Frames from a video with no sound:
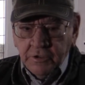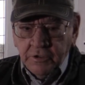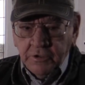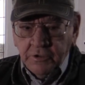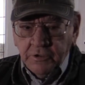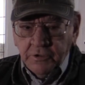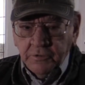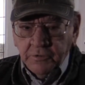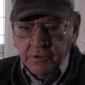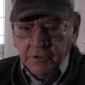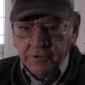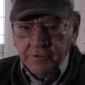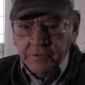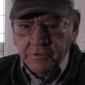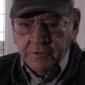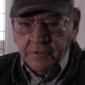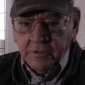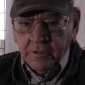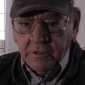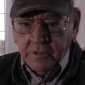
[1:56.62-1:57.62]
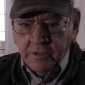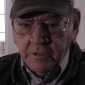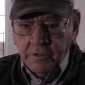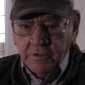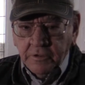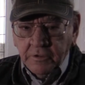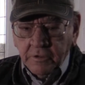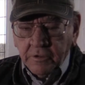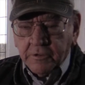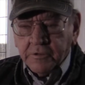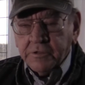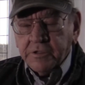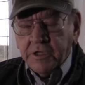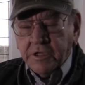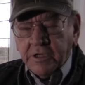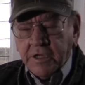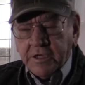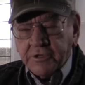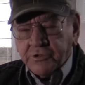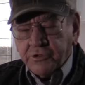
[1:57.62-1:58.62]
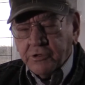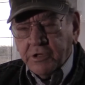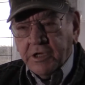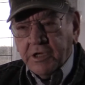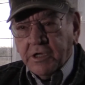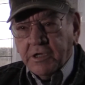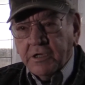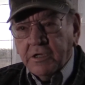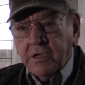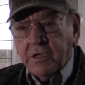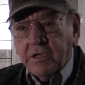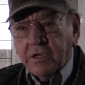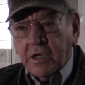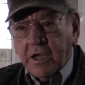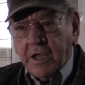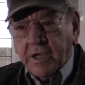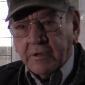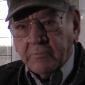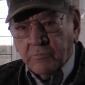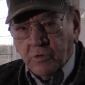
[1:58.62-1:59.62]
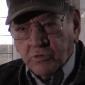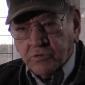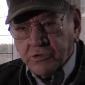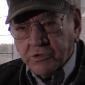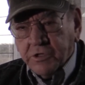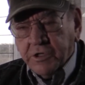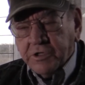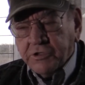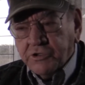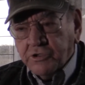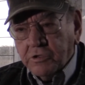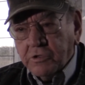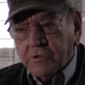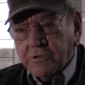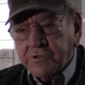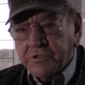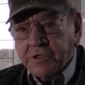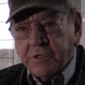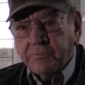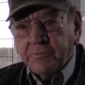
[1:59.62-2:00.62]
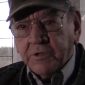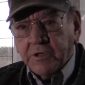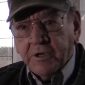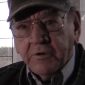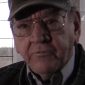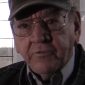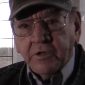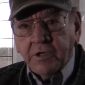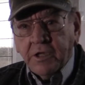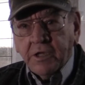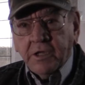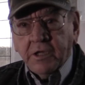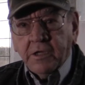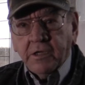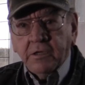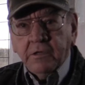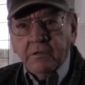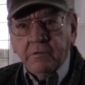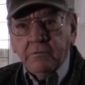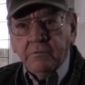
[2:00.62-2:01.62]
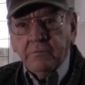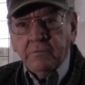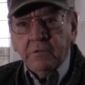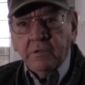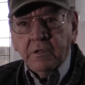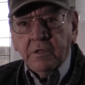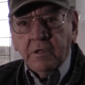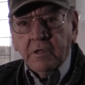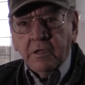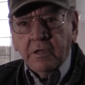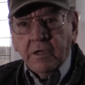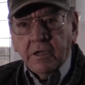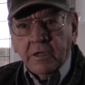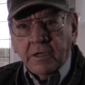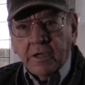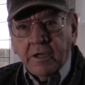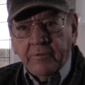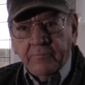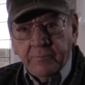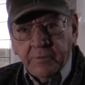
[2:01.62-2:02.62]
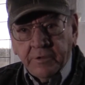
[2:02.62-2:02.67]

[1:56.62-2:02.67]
you learn in that trade, like most trades, you learn something every day. And I've